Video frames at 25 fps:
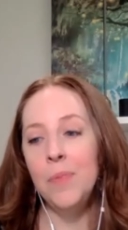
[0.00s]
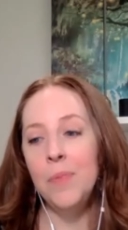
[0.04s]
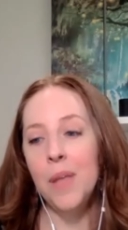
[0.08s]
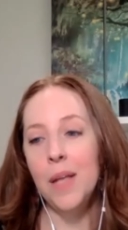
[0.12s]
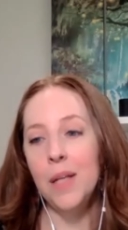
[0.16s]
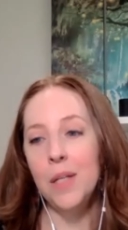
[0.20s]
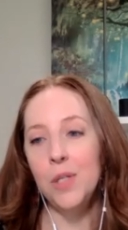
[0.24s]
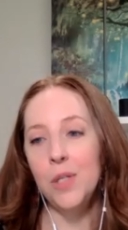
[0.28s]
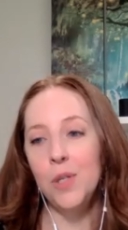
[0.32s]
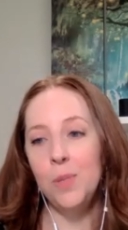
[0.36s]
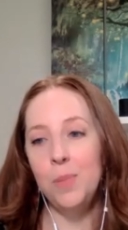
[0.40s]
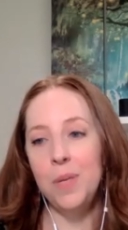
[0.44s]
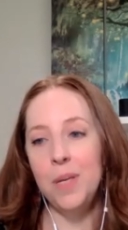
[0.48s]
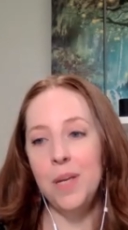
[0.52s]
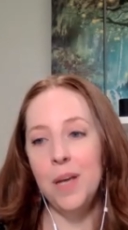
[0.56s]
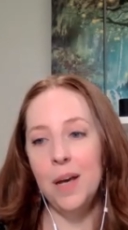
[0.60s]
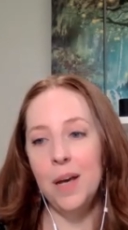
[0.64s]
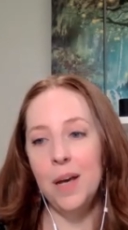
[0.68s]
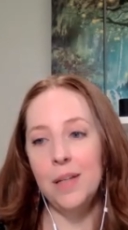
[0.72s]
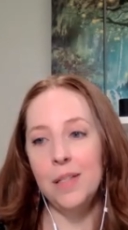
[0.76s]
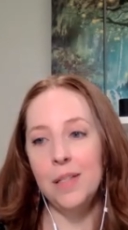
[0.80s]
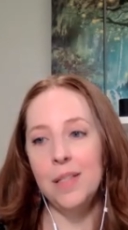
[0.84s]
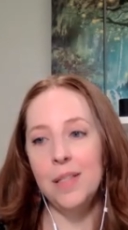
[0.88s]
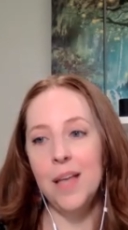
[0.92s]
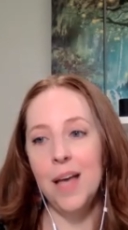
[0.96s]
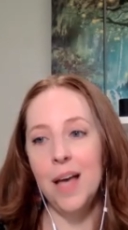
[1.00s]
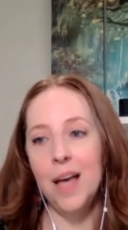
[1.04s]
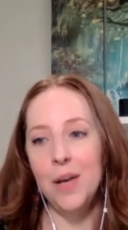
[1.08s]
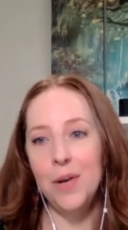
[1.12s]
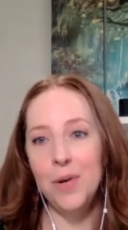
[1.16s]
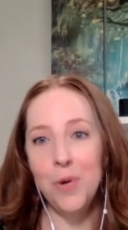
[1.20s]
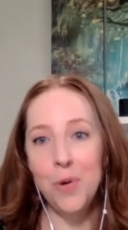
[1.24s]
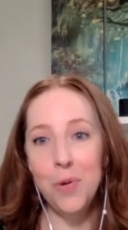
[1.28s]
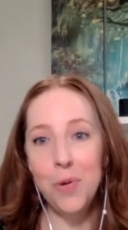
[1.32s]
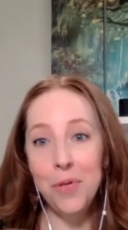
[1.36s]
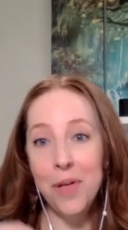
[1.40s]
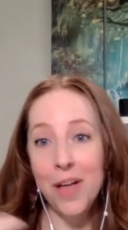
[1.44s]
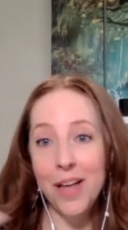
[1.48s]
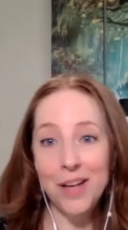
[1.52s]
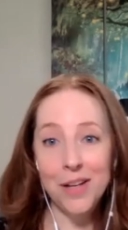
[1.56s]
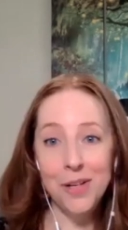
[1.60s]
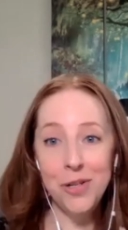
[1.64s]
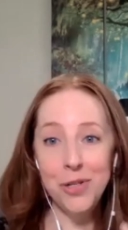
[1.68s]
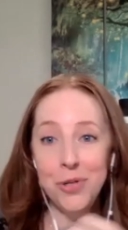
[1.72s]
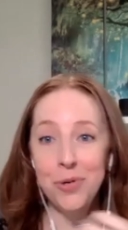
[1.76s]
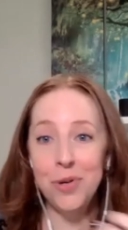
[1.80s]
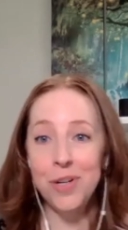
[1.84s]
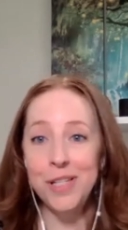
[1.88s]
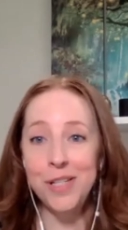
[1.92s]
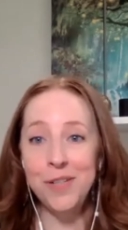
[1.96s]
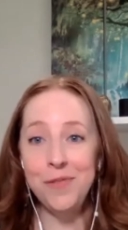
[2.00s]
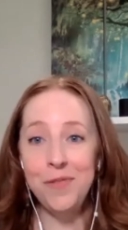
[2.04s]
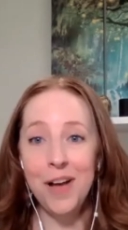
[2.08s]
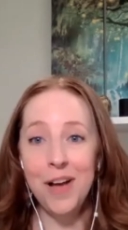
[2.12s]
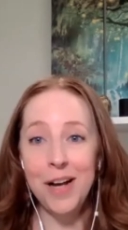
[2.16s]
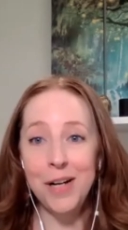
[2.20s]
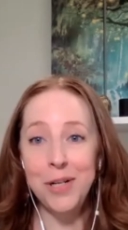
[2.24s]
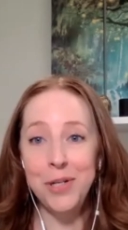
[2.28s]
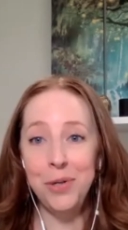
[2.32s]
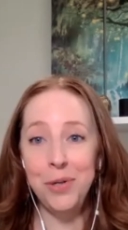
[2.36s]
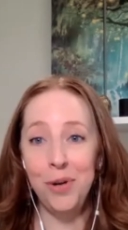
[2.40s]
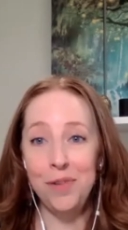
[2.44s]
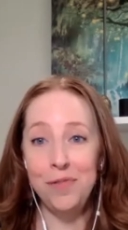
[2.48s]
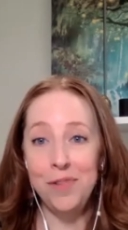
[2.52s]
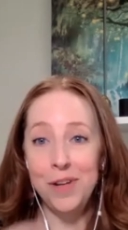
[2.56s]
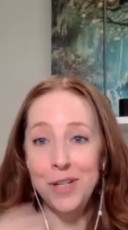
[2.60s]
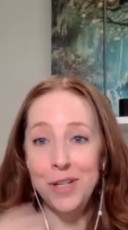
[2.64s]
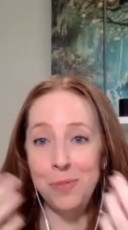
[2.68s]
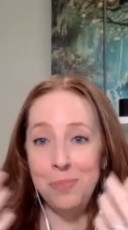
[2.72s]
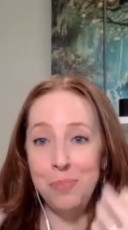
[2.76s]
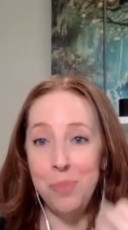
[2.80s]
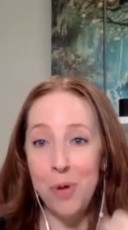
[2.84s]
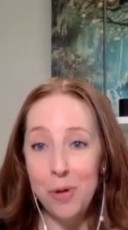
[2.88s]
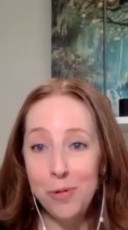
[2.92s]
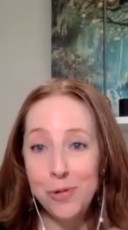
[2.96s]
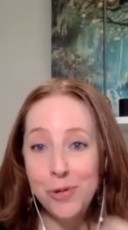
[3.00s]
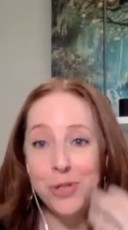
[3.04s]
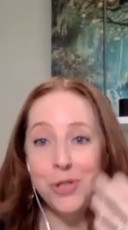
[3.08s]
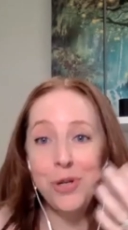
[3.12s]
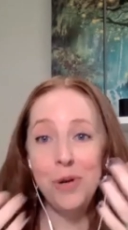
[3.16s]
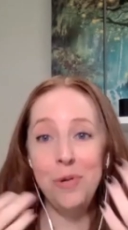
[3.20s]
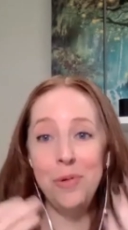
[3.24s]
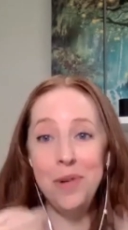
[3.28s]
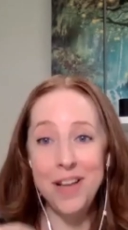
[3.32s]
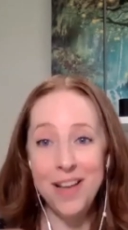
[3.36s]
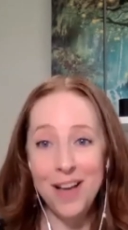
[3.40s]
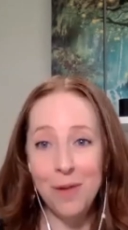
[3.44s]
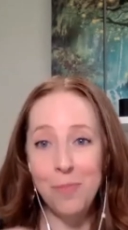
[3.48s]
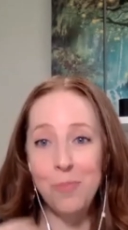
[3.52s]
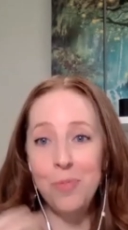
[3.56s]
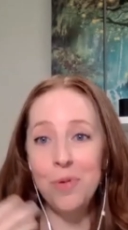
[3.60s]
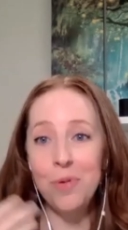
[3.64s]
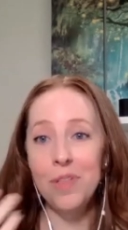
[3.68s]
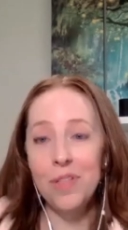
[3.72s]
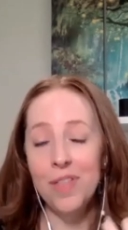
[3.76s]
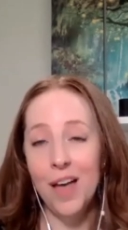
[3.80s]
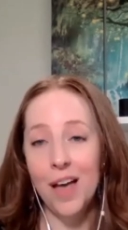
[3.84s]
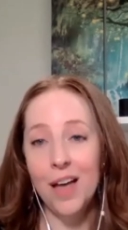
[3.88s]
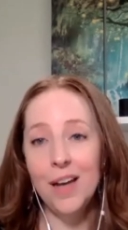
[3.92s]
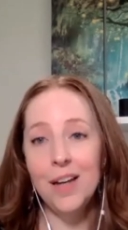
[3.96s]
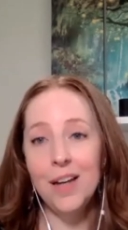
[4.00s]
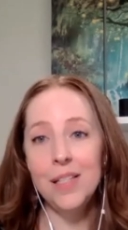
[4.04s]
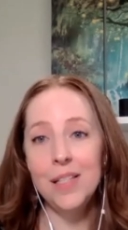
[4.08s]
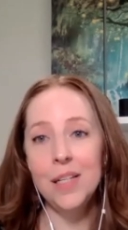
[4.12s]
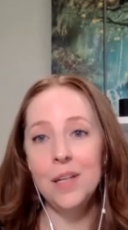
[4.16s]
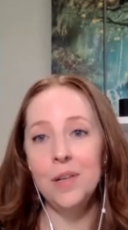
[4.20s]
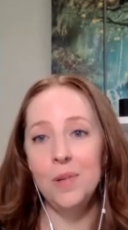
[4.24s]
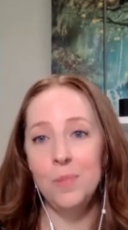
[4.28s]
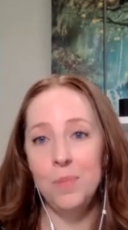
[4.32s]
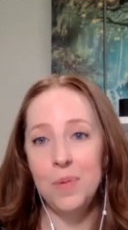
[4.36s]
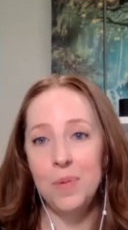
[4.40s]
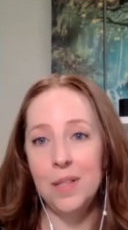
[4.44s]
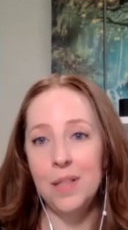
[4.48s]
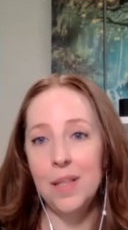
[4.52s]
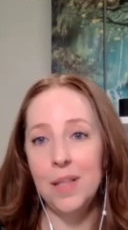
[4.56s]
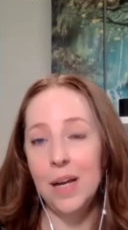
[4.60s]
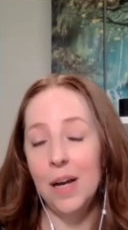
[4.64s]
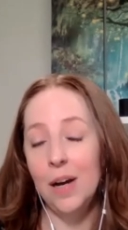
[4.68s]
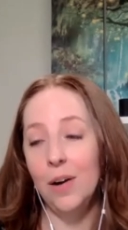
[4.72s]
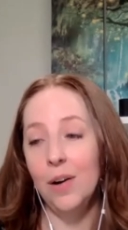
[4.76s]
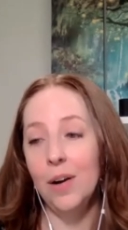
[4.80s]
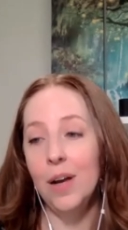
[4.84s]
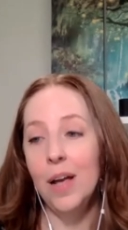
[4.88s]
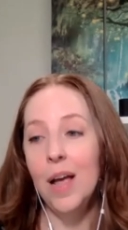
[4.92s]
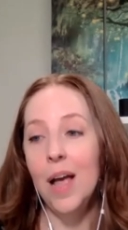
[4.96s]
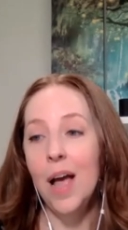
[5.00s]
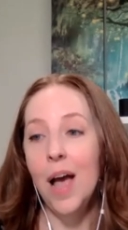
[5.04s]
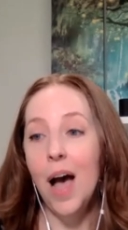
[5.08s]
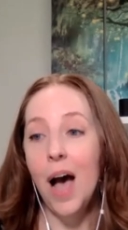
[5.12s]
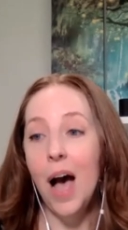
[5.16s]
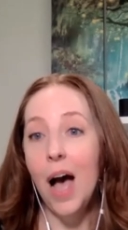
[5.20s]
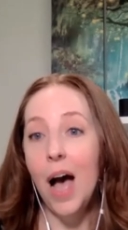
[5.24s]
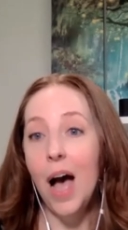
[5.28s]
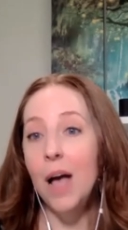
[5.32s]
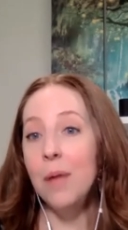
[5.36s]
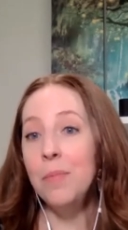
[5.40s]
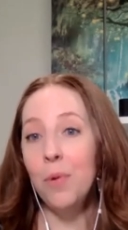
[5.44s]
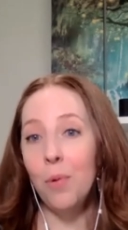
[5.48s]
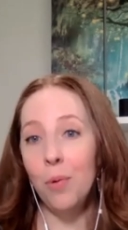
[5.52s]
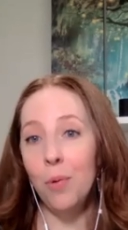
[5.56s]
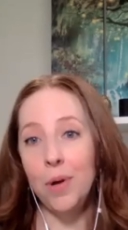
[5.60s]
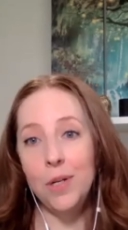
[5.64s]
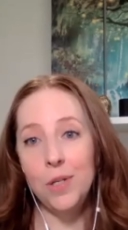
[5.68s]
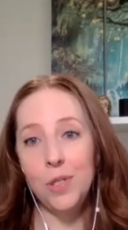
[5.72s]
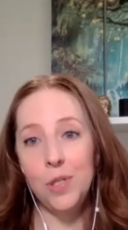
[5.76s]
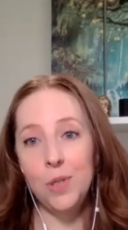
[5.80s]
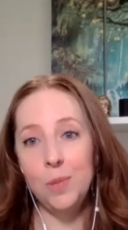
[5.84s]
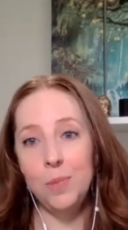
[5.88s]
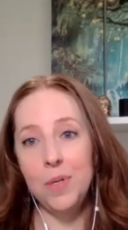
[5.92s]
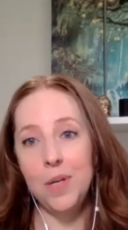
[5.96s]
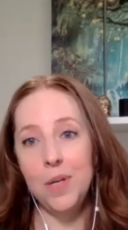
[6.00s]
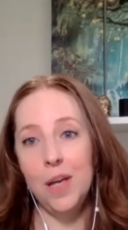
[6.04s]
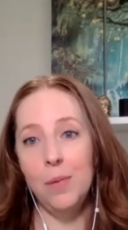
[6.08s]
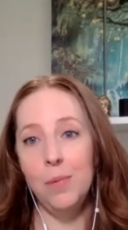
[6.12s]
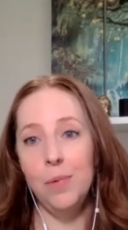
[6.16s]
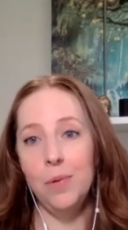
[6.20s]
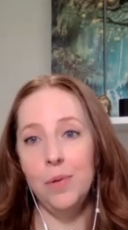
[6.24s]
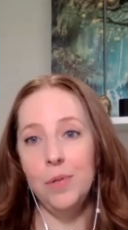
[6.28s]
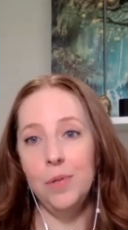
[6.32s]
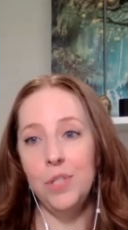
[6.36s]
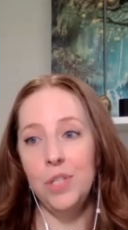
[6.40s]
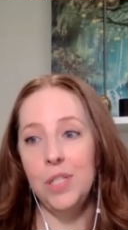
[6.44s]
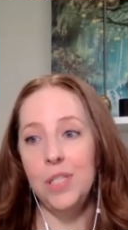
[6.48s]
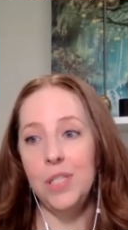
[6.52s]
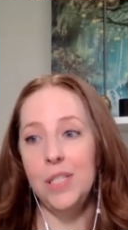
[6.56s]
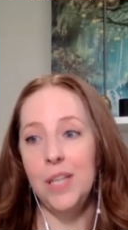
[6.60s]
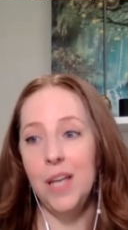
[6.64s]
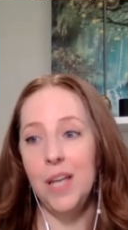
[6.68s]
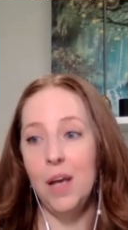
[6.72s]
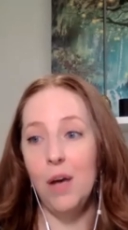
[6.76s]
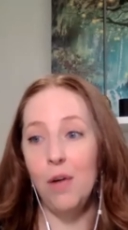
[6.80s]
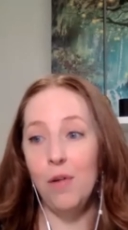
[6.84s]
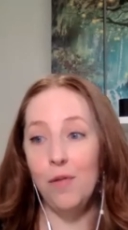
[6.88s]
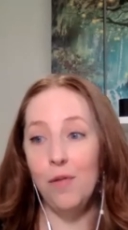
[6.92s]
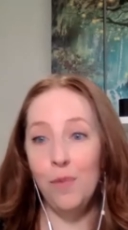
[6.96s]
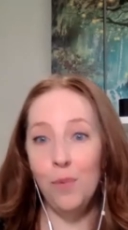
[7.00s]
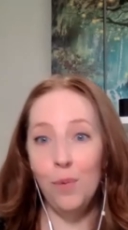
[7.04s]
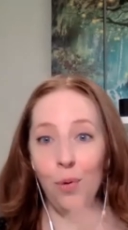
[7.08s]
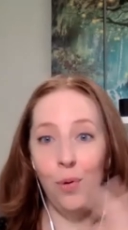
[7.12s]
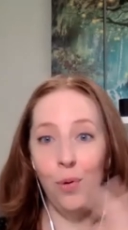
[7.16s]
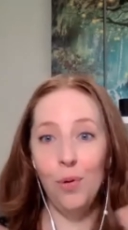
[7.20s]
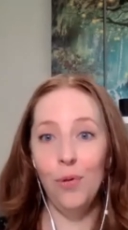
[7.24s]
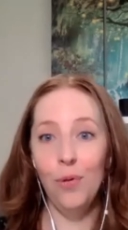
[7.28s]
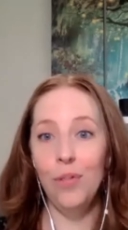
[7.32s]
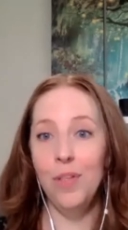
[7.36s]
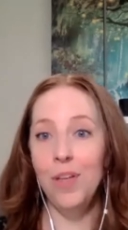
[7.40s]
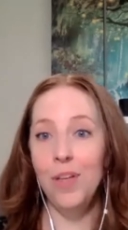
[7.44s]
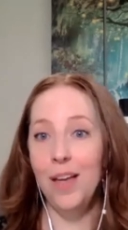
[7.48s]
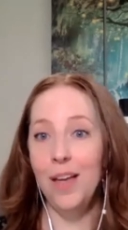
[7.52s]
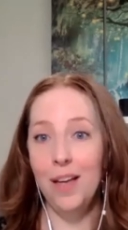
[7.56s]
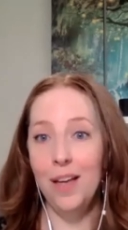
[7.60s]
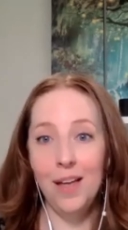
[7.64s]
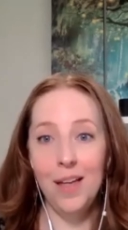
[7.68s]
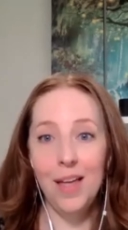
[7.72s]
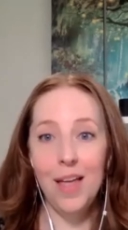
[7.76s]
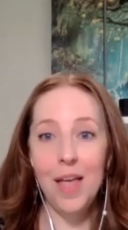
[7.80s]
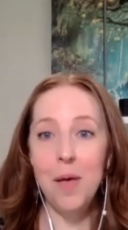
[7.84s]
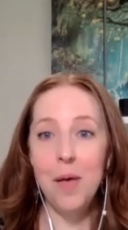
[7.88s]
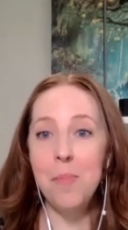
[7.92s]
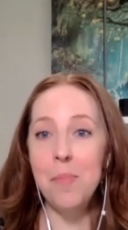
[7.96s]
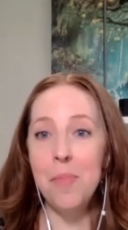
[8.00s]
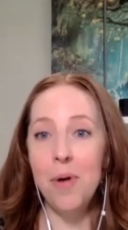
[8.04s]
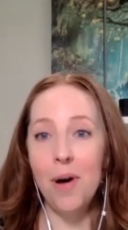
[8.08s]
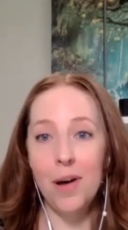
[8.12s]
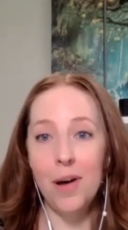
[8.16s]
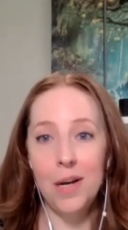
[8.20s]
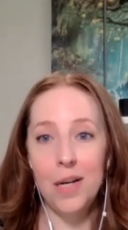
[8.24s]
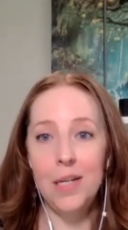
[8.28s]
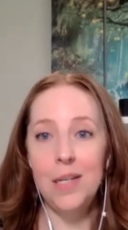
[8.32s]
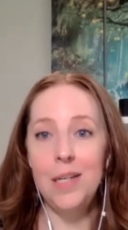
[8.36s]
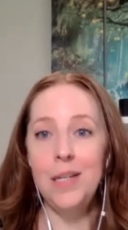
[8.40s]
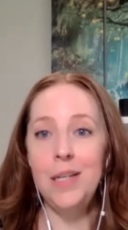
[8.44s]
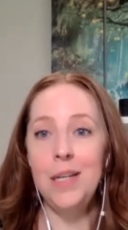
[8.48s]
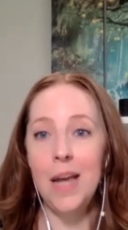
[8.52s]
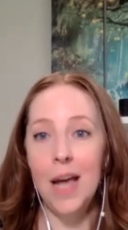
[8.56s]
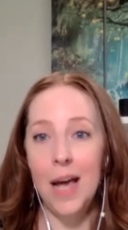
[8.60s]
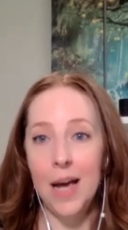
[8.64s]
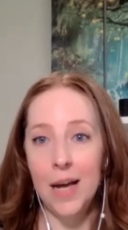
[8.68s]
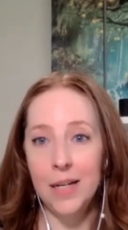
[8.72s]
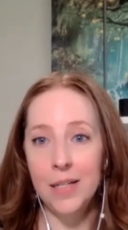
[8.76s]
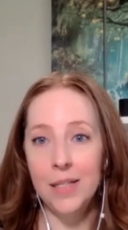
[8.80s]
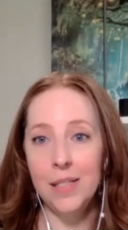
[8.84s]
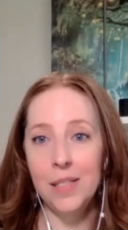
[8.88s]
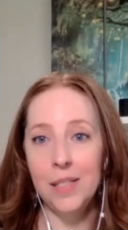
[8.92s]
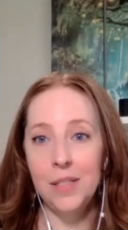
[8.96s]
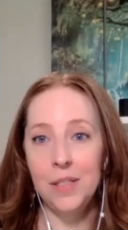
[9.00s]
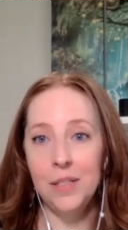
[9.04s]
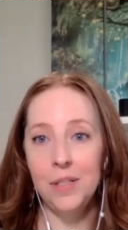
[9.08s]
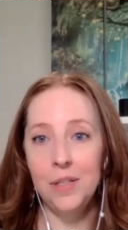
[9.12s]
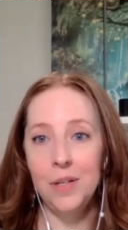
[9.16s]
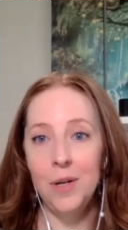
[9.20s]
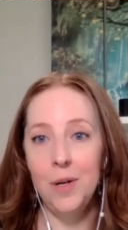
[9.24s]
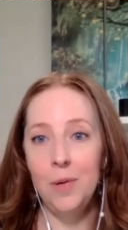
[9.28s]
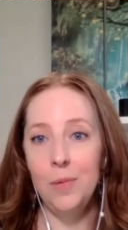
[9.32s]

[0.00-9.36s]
And so because that know, like, and trust factor of us both showing up with that is going to be there, I'm going to be able to say a full embodied yes